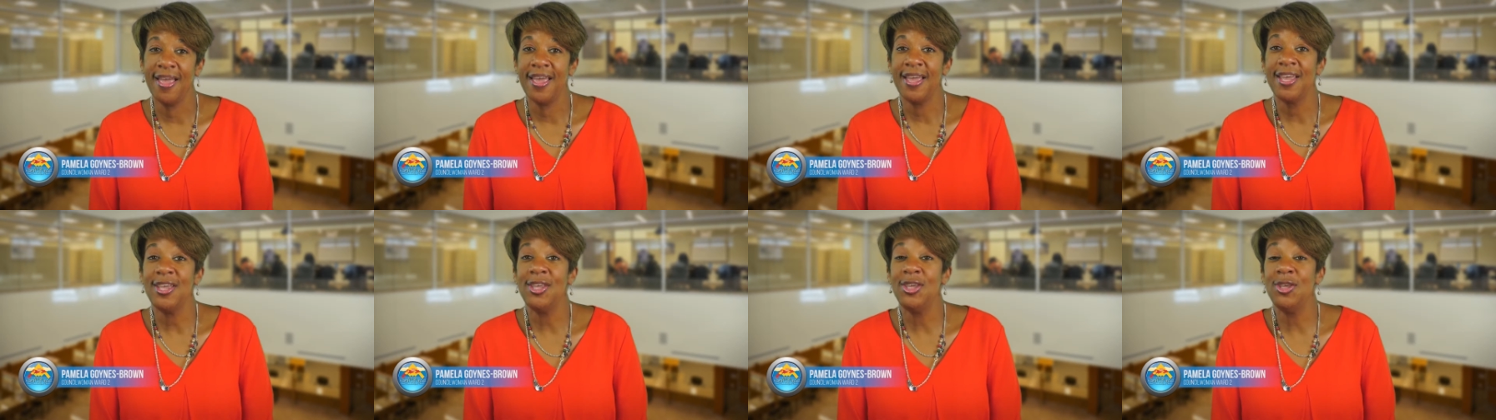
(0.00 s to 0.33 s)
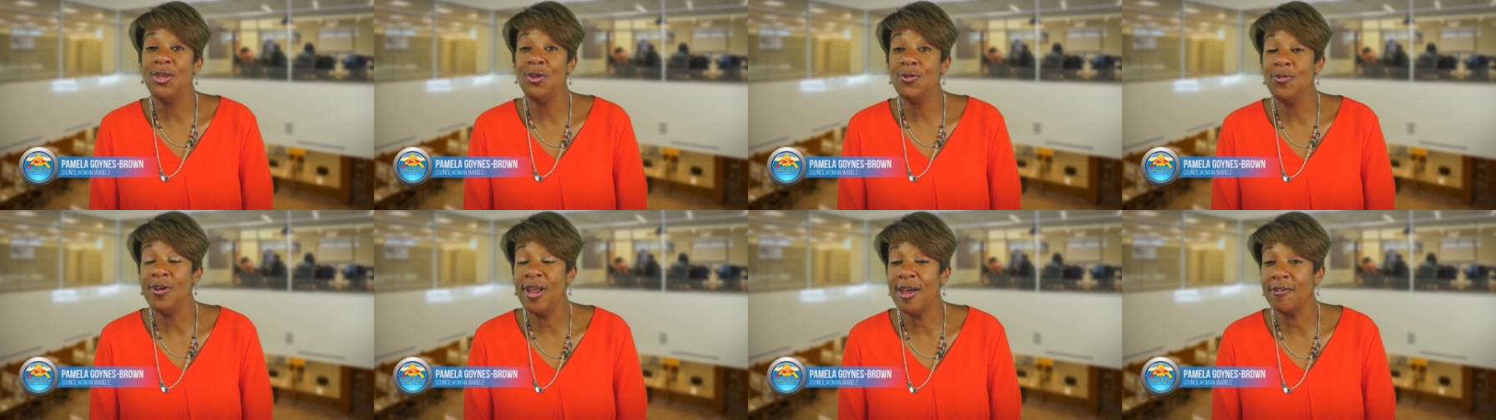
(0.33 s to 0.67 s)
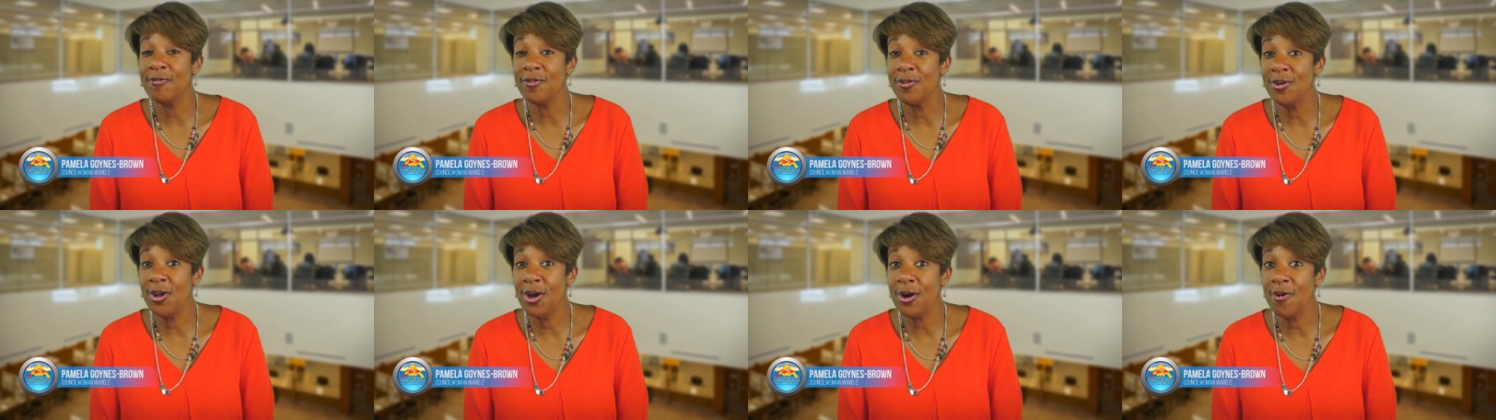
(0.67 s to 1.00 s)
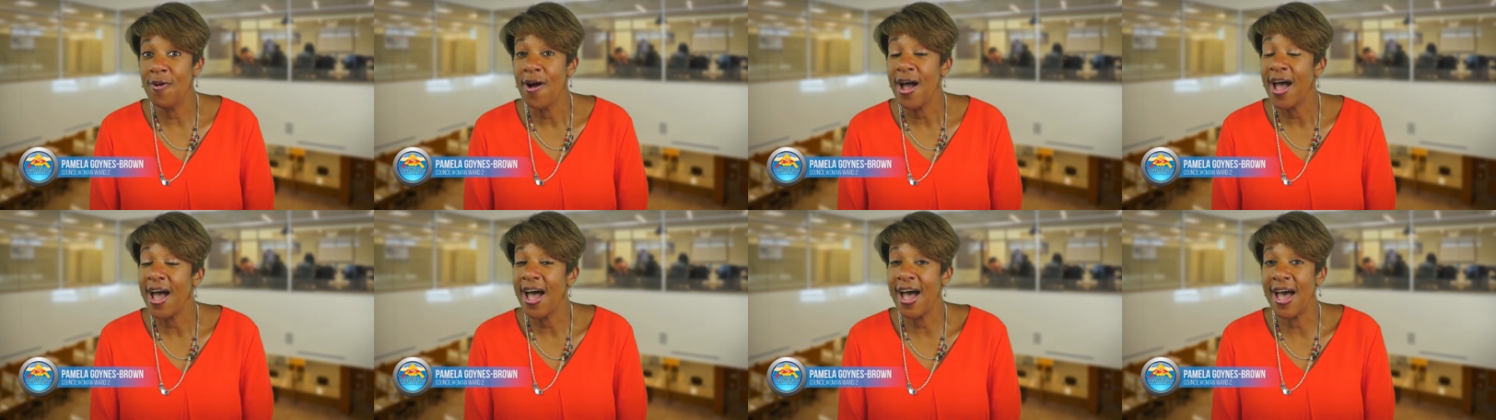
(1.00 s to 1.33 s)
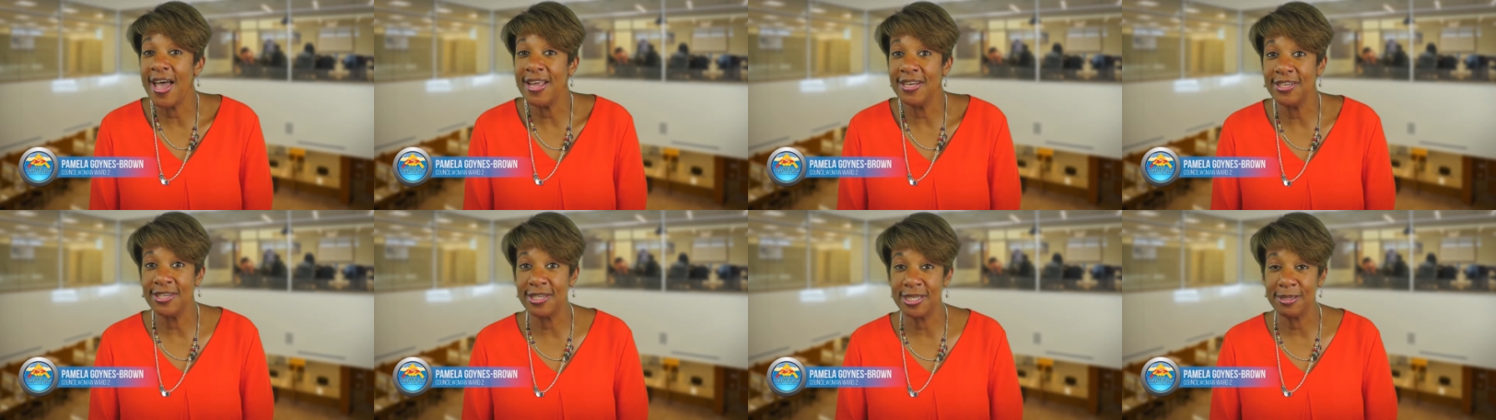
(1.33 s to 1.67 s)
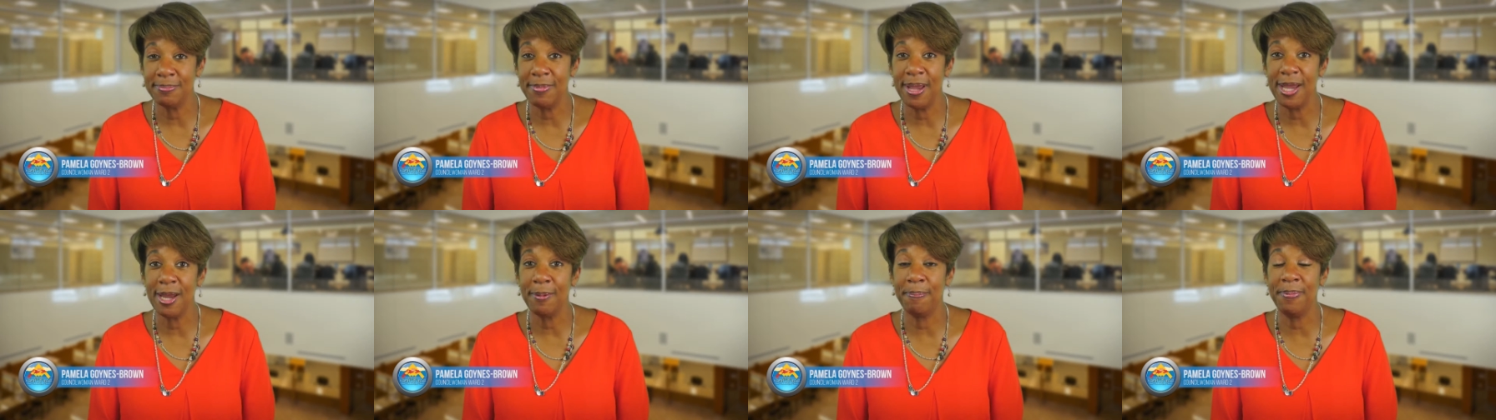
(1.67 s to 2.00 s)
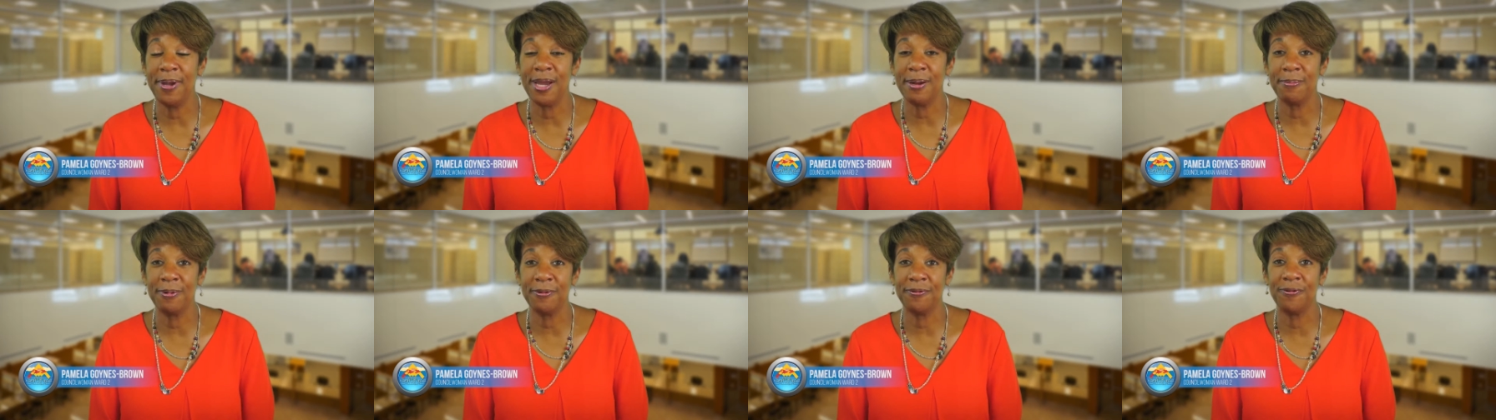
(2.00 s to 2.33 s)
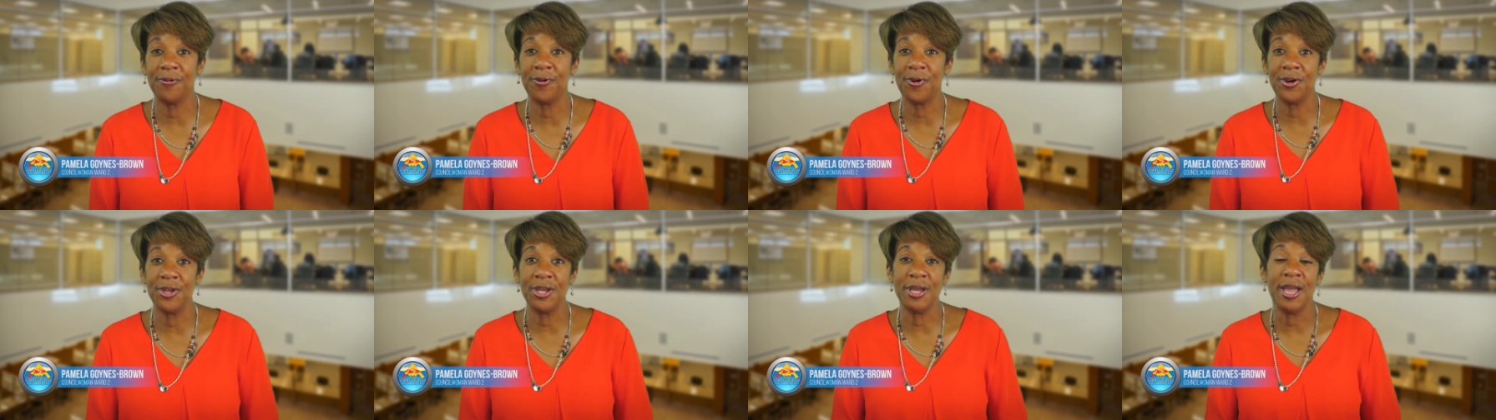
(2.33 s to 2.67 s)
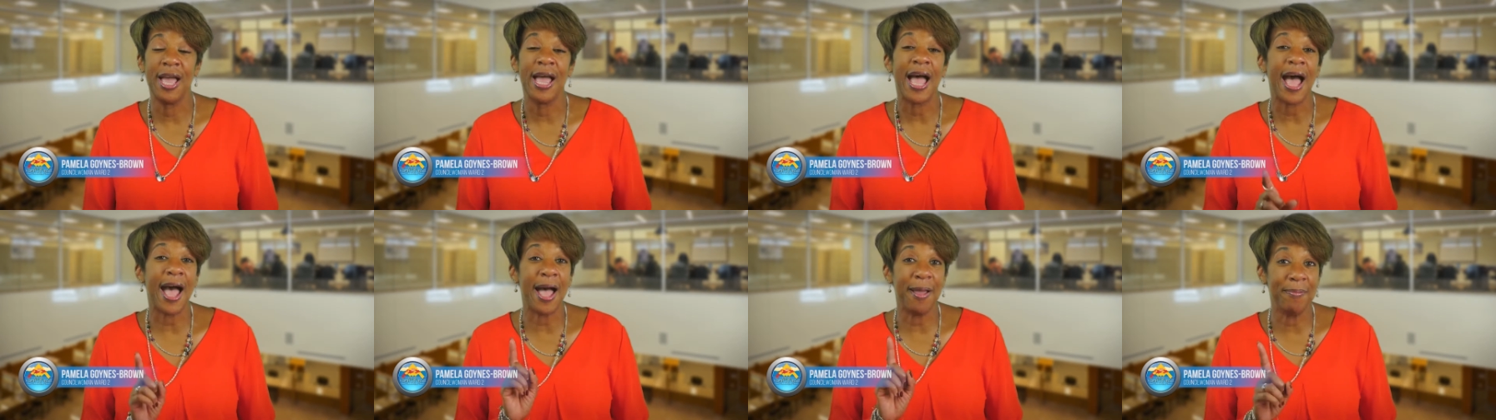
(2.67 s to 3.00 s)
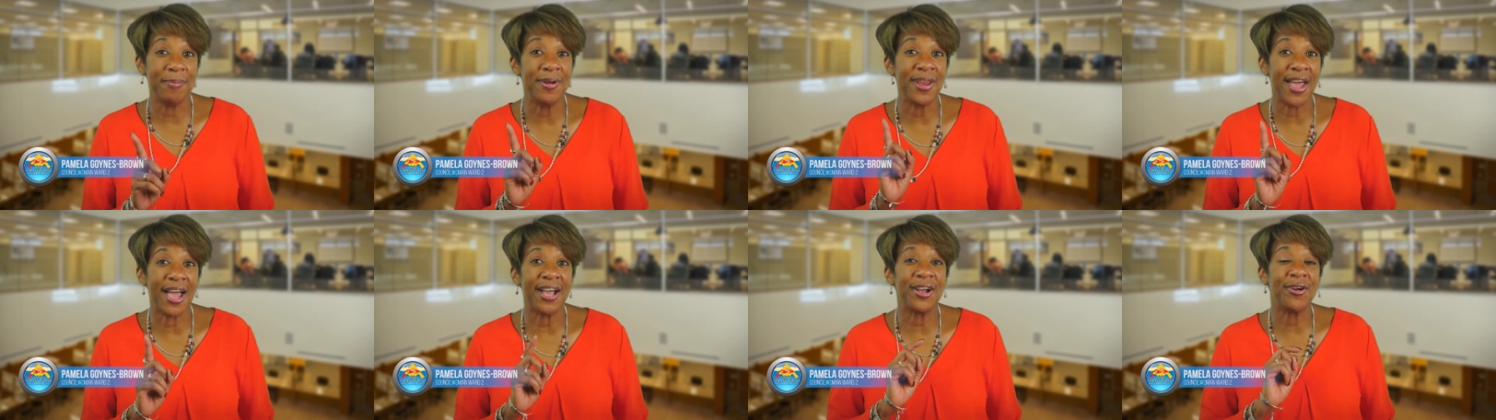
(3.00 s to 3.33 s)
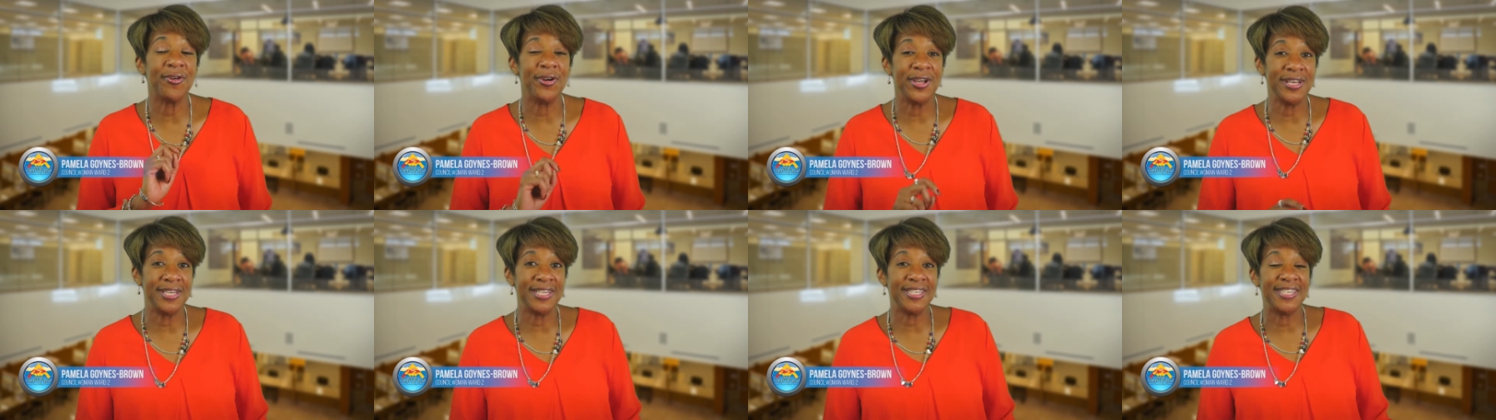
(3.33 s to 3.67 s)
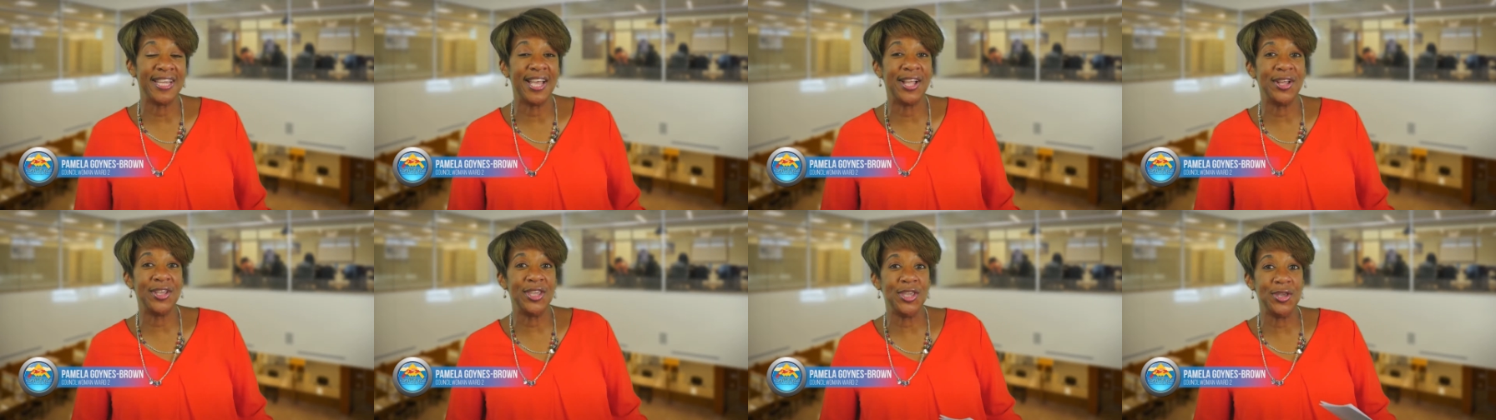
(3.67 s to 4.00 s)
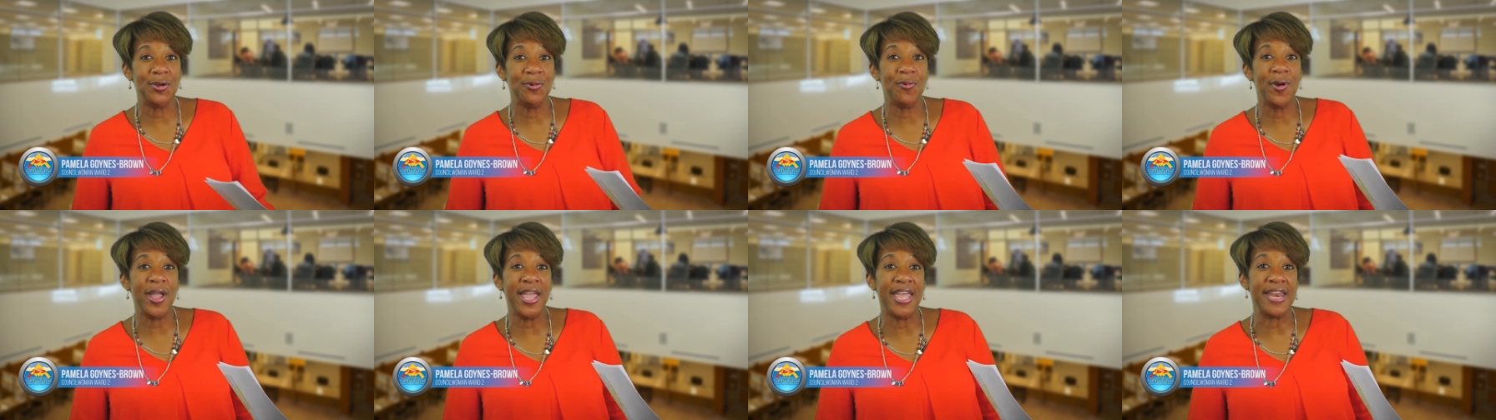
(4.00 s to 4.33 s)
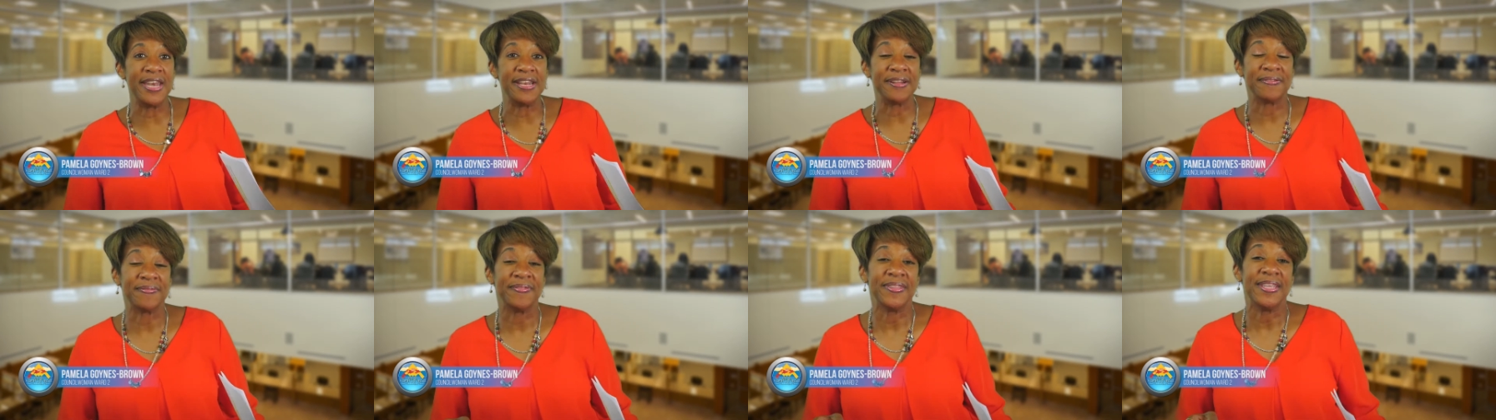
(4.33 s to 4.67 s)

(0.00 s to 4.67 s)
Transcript: you never know, I just may appear before you. I'm not going to tell you when.